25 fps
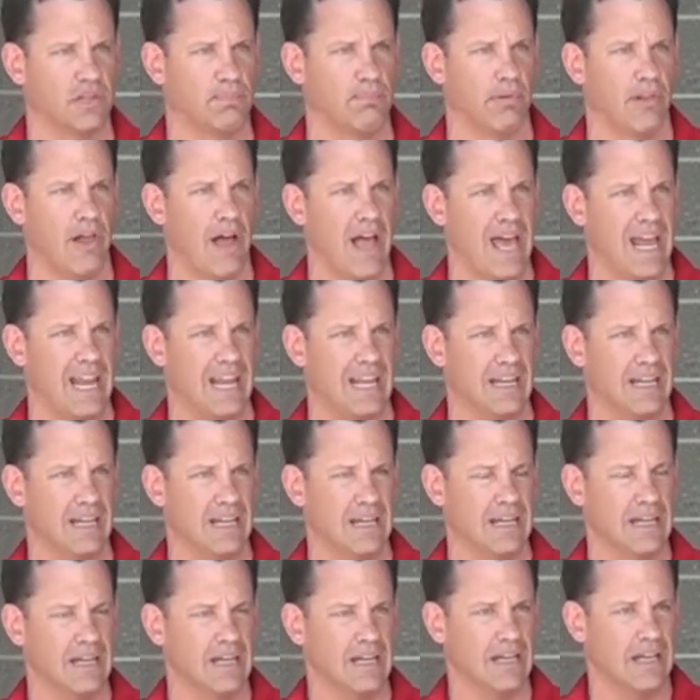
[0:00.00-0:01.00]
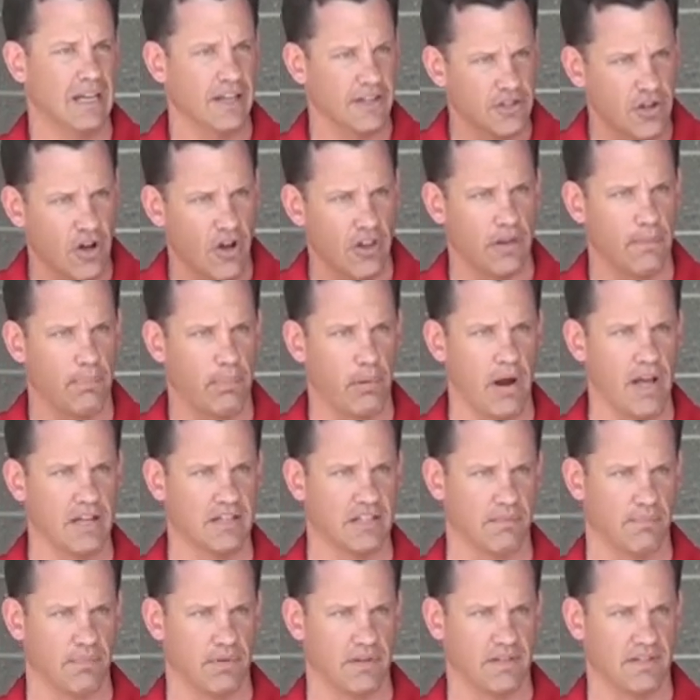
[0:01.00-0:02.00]
planet, is on the
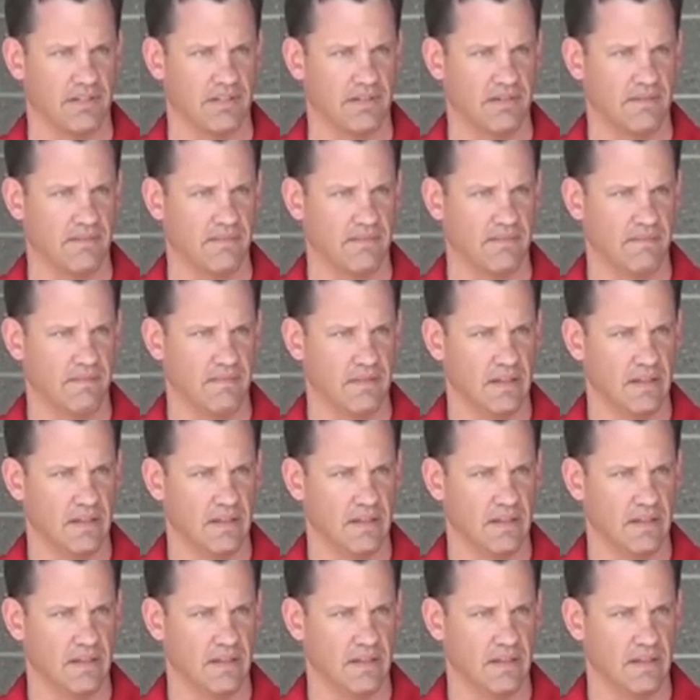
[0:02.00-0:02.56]
precipice.